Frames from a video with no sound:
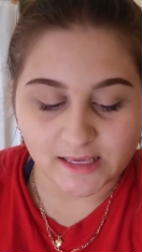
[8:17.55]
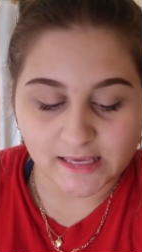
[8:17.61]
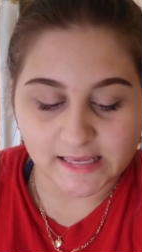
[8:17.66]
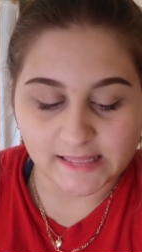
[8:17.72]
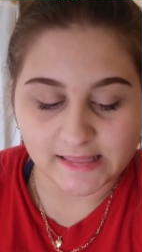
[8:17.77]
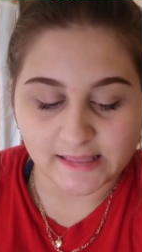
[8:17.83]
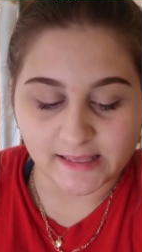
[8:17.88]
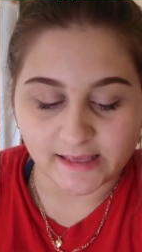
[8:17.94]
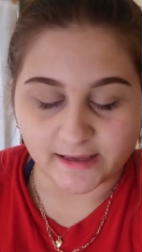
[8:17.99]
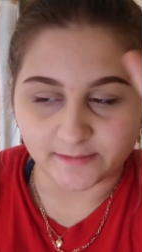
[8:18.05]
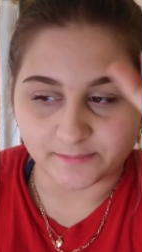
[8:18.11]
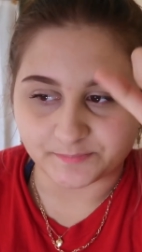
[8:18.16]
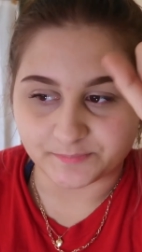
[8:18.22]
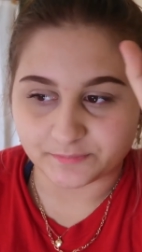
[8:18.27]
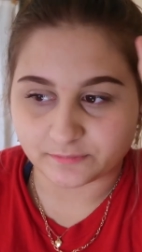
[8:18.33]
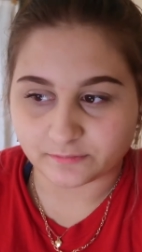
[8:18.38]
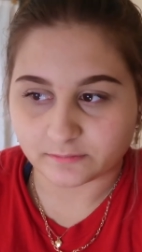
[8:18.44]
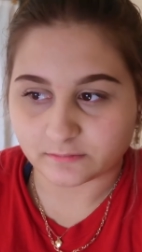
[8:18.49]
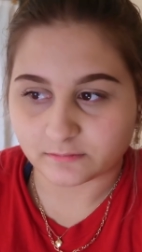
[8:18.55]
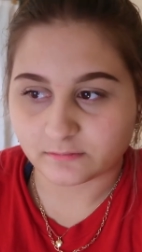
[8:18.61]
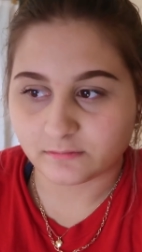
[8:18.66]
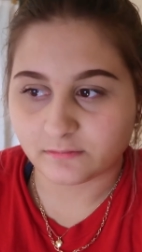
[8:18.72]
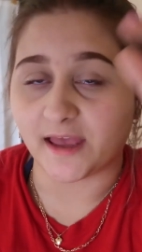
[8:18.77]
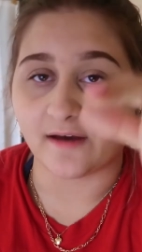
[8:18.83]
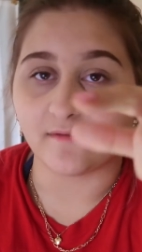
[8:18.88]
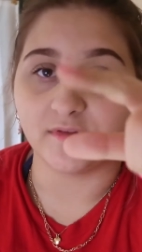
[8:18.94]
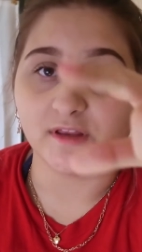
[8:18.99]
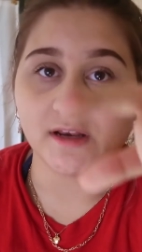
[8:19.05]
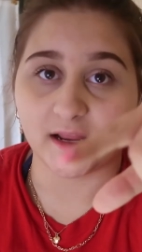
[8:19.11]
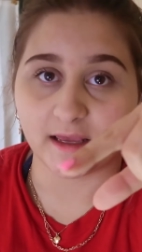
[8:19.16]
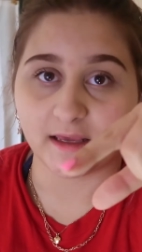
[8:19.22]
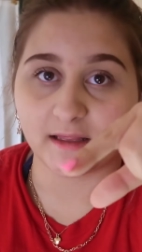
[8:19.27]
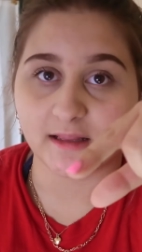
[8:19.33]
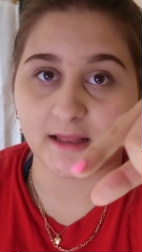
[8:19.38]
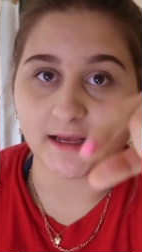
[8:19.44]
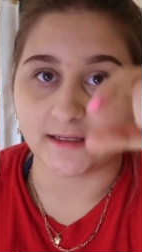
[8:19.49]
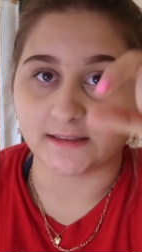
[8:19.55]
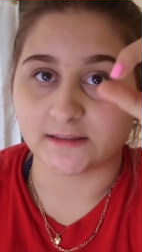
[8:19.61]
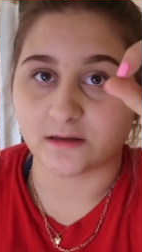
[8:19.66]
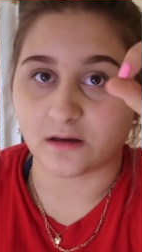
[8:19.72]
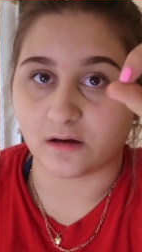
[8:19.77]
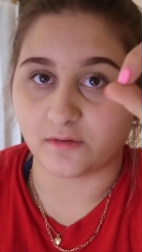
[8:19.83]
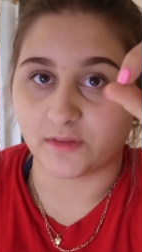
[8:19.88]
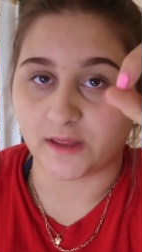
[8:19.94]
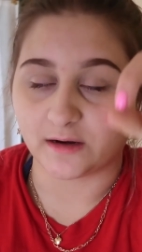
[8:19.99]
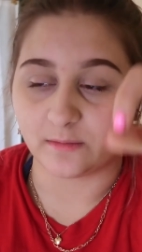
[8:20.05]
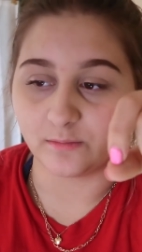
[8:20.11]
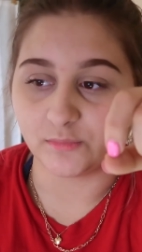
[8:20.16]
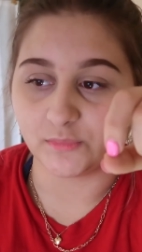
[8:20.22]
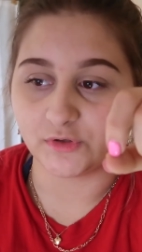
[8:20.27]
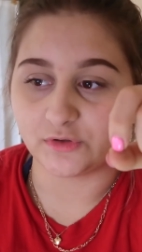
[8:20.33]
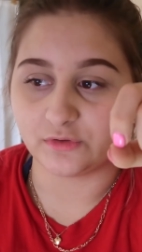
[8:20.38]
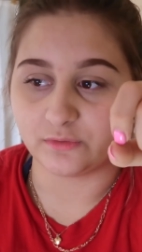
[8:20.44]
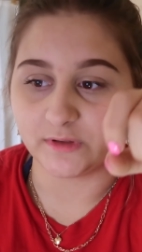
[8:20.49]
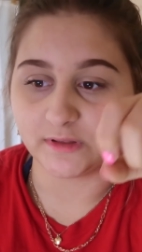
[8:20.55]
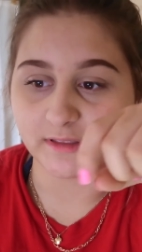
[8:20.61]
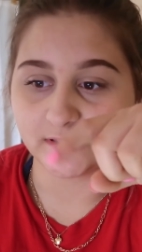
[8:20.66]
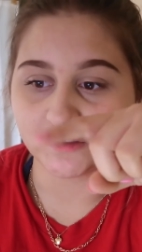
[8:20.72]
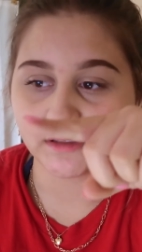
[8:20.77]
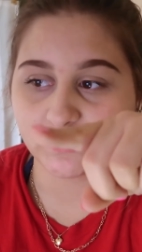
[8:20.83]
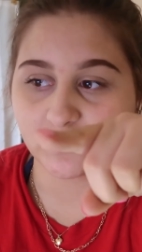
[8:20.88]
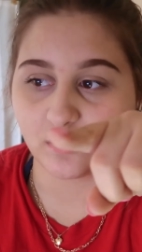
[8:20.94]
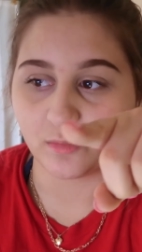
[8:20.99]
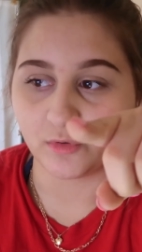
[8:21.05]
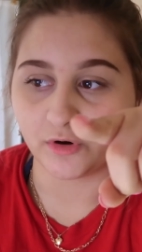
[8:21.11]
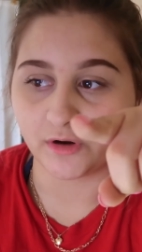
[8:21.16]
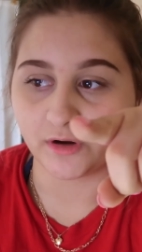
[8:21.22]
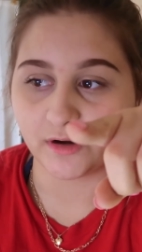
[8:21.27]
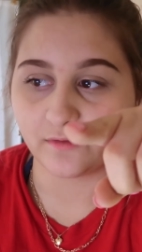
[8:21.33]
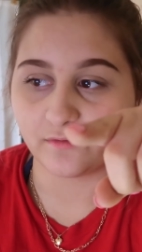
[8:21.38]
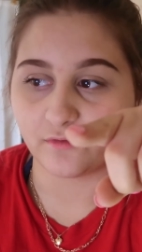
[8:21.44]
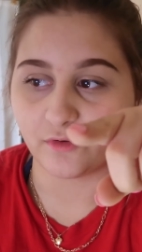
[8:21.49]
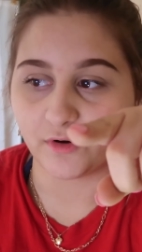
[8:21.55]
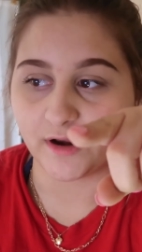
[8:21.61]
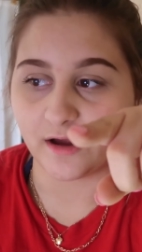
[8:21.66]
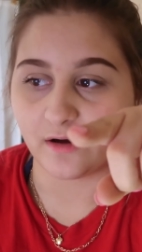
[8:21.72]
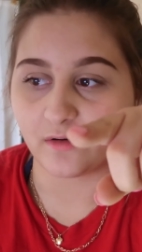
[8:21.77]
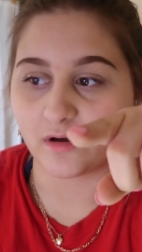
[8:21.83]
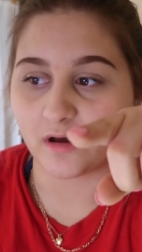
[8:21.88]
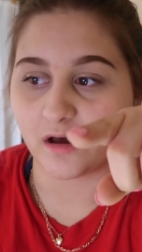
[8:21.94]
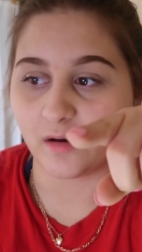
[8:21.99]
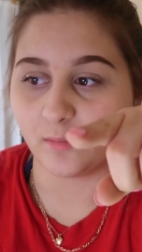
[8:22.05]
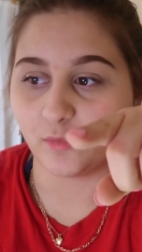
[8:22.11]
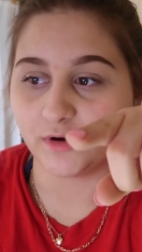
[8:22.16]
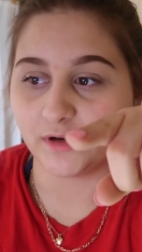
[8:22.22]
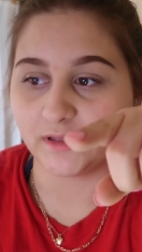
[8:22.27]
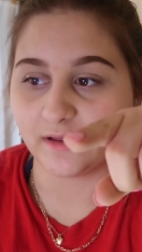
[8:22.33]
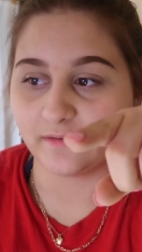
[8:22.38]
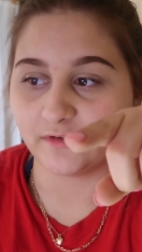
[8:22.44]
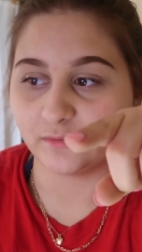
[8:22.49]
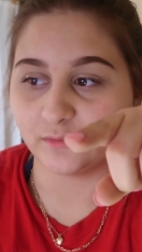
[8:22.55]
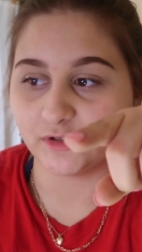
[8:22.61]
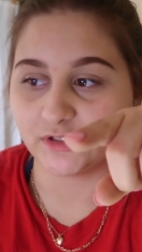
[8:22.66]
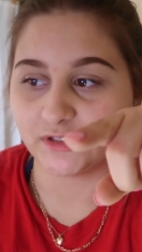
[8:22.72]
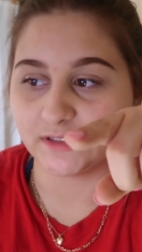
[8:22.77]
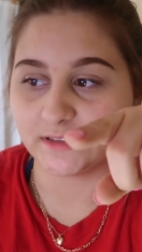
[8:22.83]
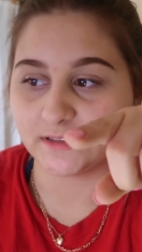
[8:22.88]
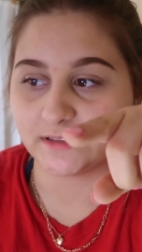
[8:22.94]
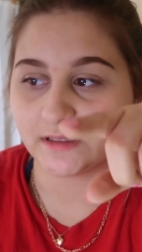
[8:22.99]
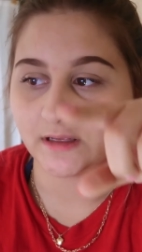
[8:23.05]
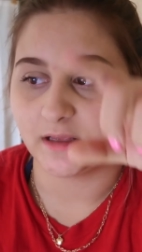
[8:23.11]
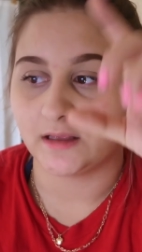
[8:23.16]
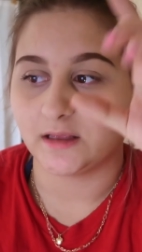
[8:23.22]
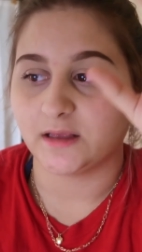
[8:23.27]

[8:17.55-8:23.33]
And then I have the night class that I'm doing this homework for now, COM 111, which is